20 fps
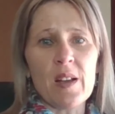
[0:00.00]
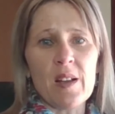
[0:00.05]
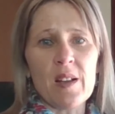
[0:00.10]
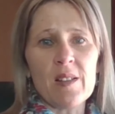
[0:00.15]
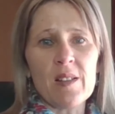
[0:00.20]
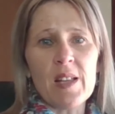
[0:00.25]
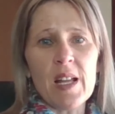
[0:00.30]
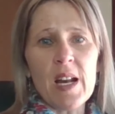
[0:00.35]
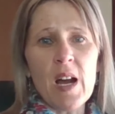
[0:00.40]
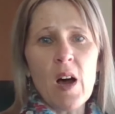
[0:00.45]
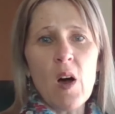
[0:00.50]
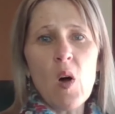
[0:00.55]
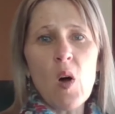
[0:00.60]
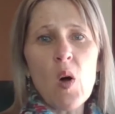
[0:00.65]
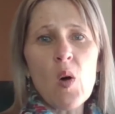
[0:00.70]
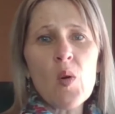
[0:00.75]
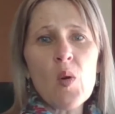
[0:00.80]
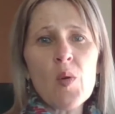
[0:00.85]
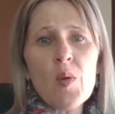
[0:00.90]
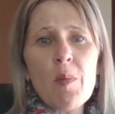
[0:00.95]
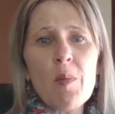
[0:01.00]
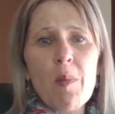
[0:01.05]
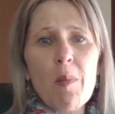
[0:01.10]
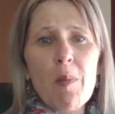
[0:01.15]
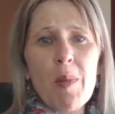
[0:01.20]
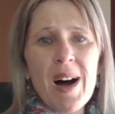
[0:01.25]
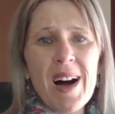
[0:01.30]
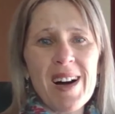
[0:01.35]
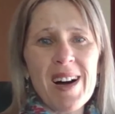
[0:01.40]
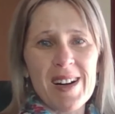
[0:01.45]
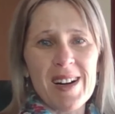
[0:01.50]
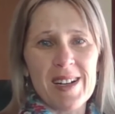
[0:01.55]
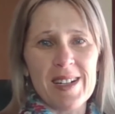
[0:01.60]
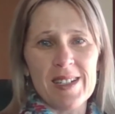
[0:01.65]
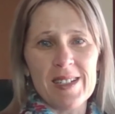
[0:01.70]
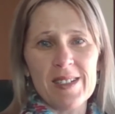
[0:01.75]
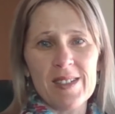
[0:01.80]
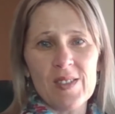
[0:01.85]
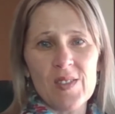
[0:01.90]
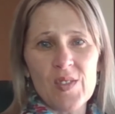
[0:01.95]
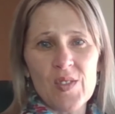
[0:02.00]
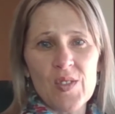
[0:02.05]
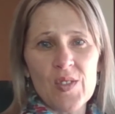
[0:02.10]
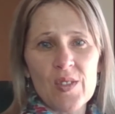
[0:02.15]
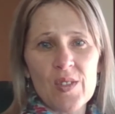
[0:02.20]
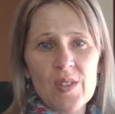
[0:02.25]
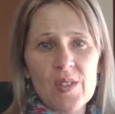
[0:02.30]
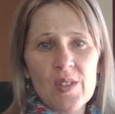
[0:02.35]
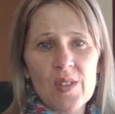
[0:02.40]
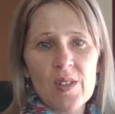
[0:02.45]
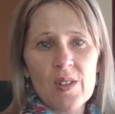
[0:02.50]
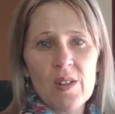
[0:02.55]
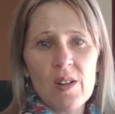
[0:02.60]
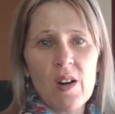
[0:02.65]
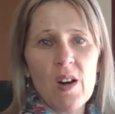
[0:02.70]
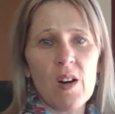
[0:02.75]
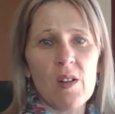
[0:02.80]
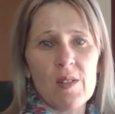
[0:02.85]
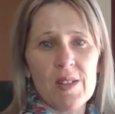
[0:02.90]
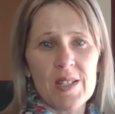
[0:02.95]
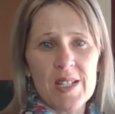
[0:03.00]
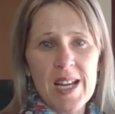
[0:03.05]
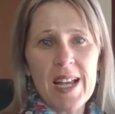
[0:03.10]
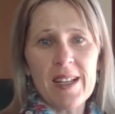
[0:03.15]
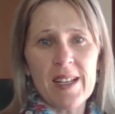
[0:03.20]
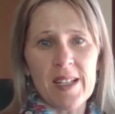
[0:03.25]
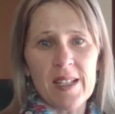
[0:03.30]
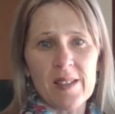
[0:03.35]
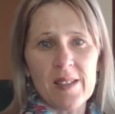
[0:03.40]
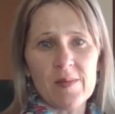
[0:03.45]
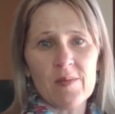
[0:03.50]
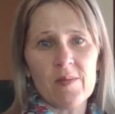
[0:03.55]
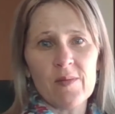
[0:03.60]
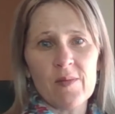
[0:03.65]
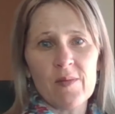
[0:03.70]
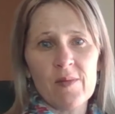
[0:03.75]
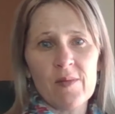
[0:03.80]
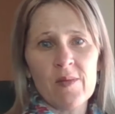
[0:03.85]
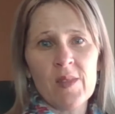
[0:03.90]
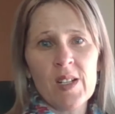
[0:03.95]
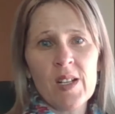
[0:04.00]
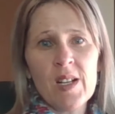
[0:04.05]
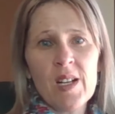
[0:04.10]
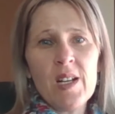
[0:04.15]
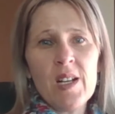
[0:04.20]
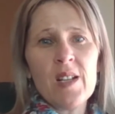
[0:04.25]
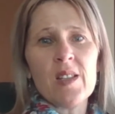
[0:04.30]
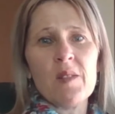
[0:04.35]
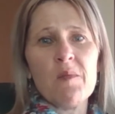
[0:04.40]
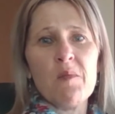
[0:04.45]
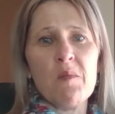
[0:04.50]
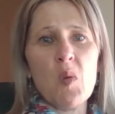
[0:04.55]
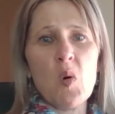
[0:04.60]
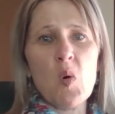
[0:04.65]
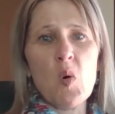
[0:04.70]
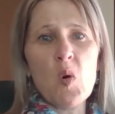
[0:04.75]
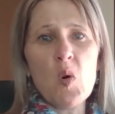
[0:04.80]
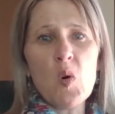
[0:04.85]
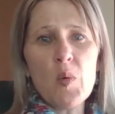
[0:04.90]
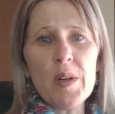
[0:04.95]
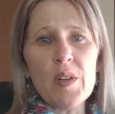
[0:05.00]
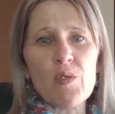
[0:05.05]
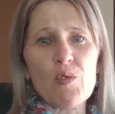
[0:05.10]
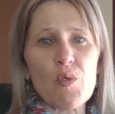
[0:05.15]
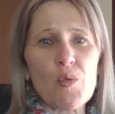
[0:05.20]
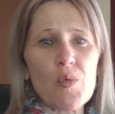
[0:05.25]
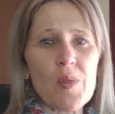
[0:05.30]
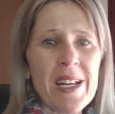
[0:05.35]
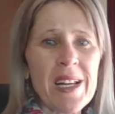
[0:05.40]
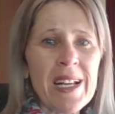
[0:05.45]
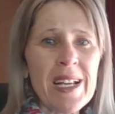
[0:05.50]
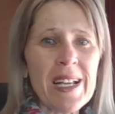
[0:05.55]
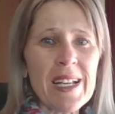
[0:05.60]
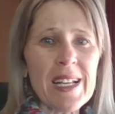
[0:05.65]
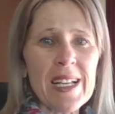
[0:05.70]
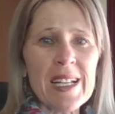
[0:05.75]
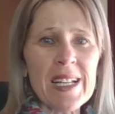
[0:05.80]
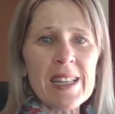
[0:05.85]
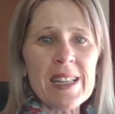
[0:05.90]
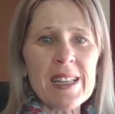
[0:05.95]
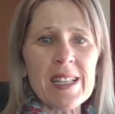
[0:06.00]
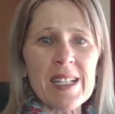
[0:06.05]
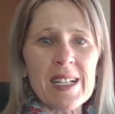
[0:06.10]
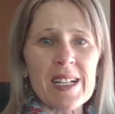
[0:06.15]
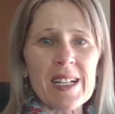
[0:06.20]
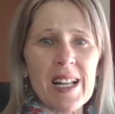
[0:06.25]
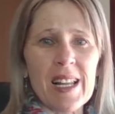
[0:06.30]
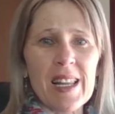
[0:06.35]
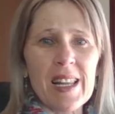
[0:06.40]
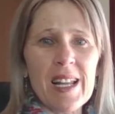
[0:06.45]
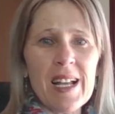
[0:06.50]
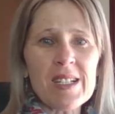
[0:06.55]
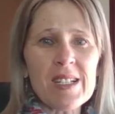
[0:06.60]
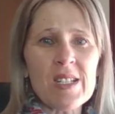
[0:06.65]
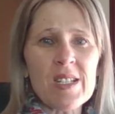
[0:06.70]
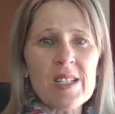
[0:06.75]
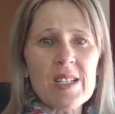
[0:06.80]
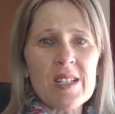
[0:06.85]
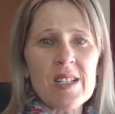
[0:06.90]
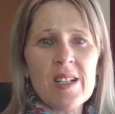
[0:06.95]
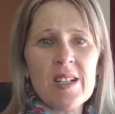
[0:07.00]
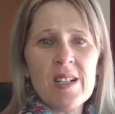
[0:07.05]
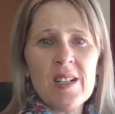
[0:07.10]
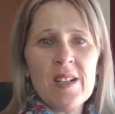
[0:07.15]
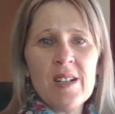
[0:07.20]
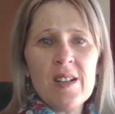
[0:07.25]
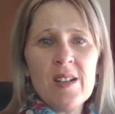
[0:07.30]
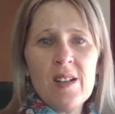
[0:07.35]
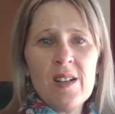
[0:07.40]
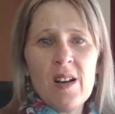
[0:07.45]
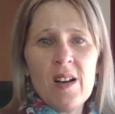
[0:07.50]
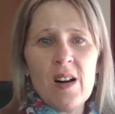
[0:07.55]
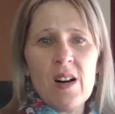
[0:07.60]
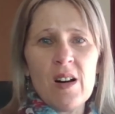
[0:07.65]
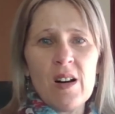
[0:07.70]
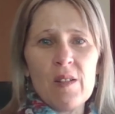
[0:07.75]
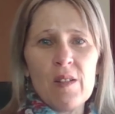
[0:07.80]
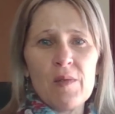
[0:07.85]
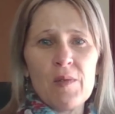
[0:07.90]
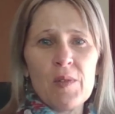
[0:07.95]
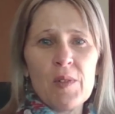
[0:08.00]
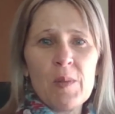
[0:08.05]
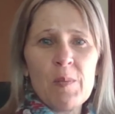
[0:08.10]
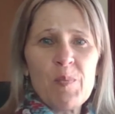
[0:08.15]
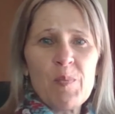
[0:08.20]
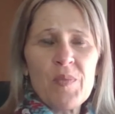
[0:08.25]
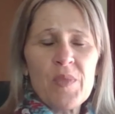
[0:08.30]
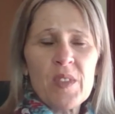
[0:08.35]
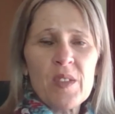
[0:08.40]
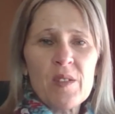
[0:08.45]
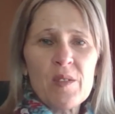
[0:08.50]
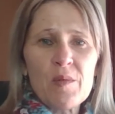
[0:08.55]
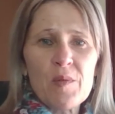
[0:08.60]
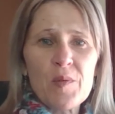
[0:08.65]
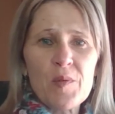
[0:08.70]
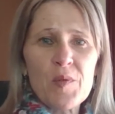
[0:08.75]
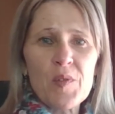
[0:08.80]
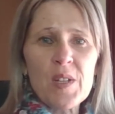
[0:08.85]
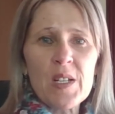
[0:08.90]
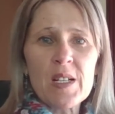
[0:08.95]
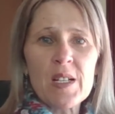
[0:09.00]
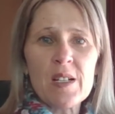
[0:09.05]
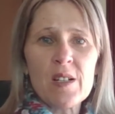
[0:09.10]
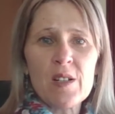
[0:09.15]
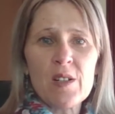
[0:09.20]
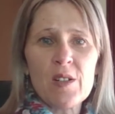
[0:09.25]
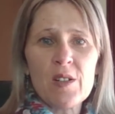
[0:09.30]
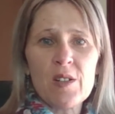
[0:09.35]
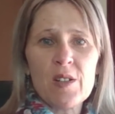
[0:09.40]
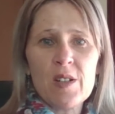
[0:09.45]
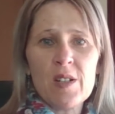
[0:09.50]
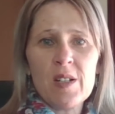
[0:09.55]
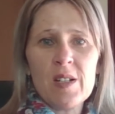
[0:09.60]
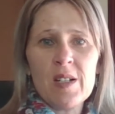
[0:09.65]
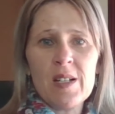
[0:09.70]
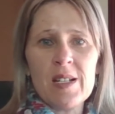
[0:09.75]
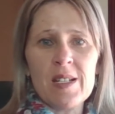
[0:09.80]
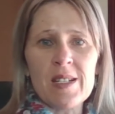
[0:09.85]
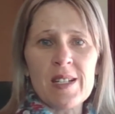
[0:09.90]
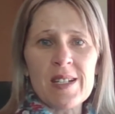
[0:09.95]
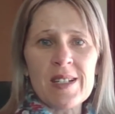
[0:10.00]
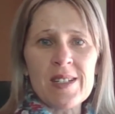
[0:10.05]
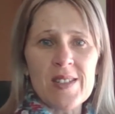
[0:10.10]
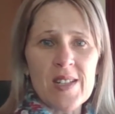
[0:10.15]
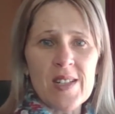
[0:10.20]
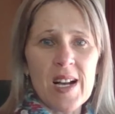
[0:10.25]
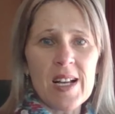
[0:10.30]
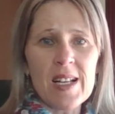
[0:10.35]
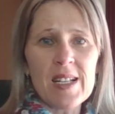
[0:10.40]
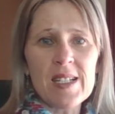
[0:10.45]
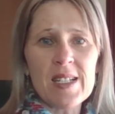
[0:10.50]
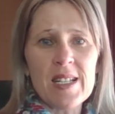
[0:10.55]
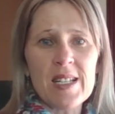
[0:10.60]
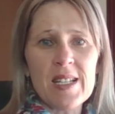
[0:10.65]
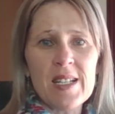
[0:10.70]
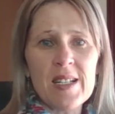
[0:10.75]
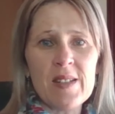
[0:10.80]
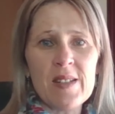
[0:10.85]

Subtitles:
that our own minds are attacking. The more we drink in the glut of fear and anxiety,